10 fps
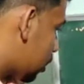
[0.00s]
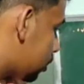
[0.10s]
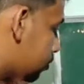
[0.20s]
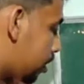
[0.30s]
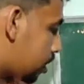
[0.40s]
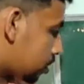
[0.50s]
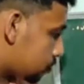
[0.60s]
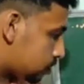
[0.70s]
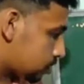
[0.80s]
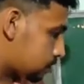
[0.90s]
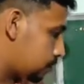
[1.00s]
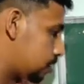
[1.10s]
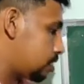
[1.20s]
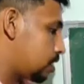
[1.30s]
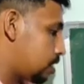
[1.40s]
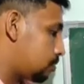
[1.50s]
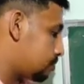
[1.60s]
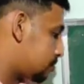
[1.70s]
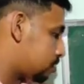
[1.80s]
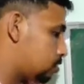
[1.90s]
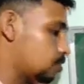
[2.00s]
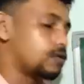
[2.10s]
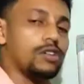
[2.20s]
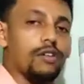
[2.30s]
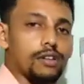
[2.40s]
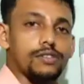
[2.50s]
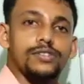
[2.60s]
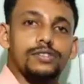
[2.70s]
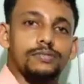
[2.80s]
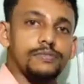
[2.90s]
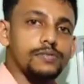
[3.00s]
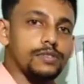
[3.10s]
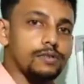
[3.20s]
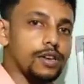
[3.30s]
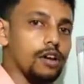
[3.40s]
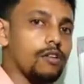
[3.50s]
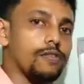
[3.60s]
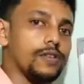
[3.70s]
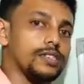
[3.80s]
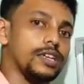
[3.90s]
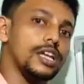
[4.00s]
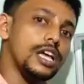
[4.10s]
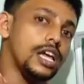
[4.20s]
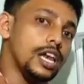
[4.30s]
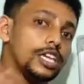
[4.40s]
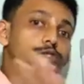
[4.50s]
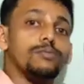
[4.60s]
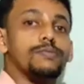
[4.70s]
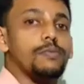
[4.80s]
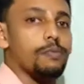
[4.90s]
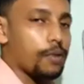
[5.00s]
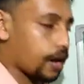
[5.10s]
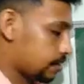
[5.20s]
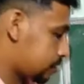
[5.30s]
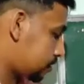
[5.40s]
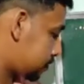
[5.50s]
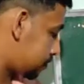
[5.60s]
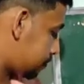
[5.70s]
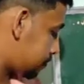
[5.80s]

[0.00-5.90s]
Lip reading: They make association with the root nodules, okay, of other legume plants.